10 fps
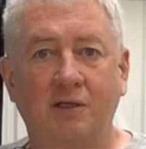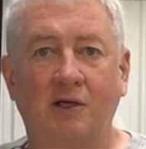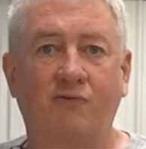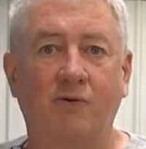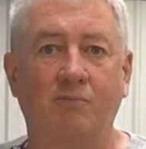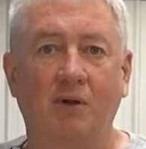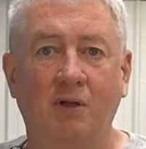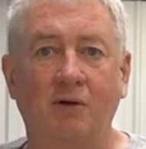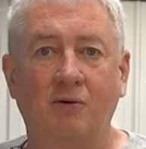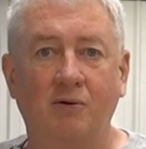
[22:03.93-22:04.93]
If we're
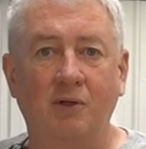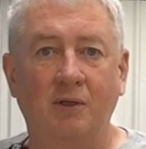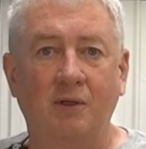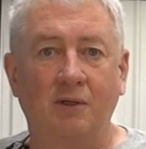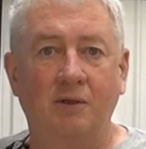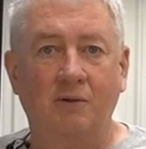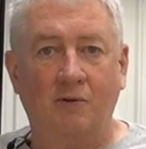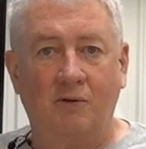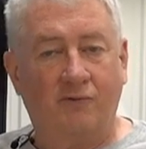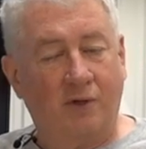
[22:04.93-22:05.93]
below
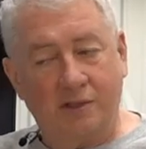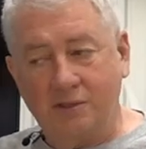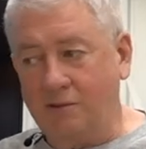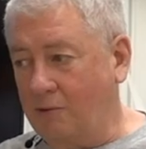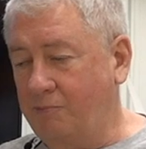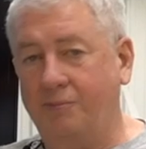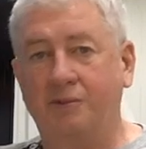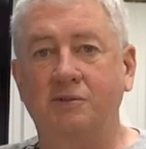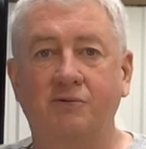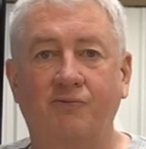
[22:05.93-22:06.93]
corner velocity, we
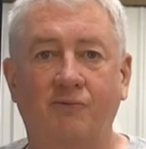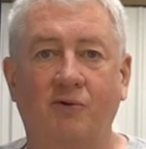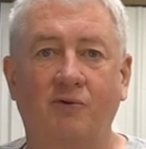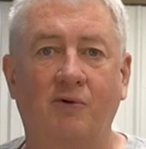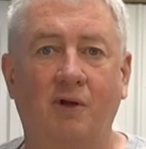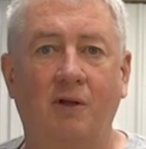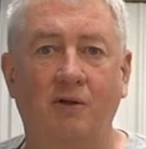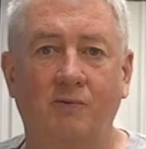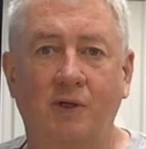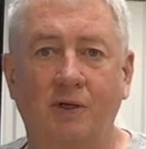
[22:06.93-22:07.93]
push the throttle all
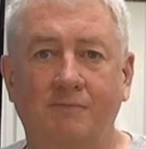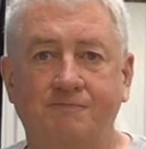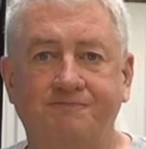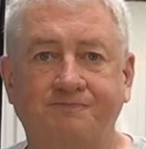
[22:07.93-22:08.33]
the way up.